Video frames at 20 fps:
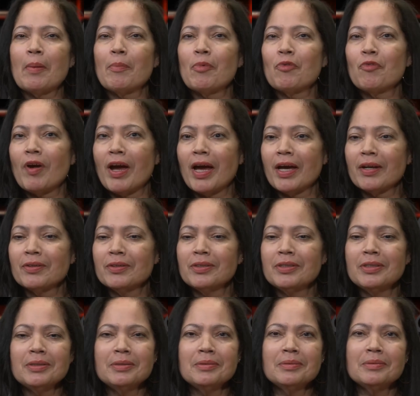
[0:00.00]
I'm a
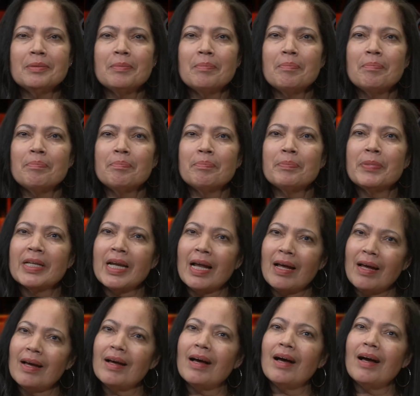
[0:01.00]
radical, but
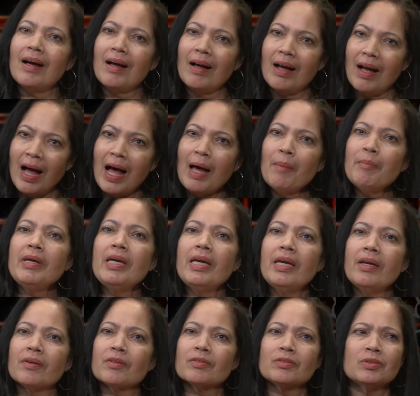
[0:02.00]
I'm
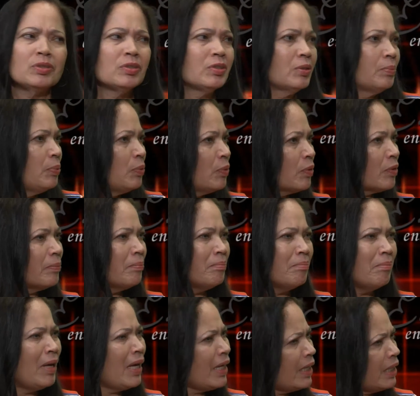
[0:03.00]
here to support
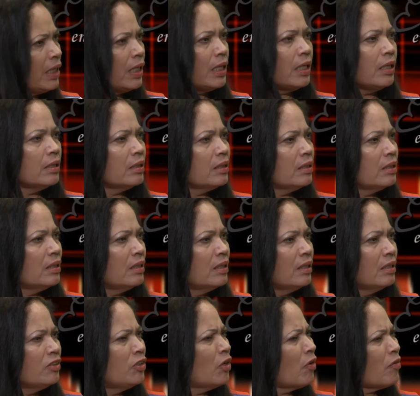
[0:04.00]
many.
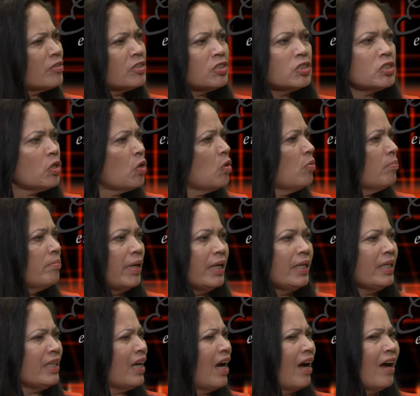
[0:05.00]
There are so
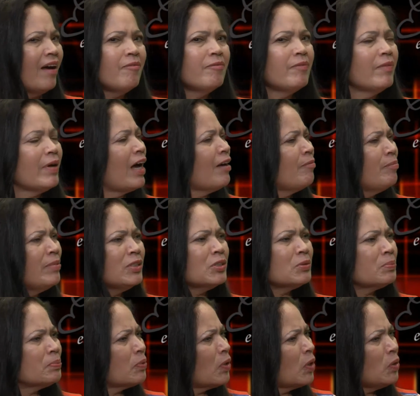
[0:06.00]
many. I've been
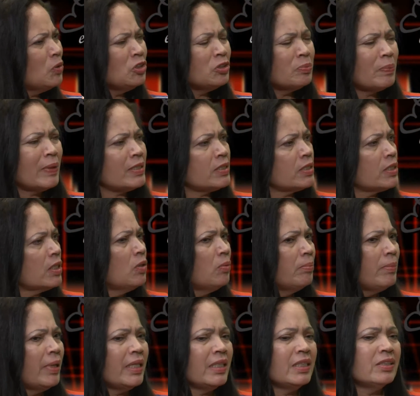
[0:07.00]
approached by so
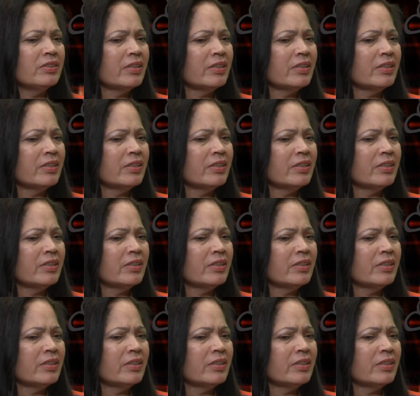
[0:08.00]
many.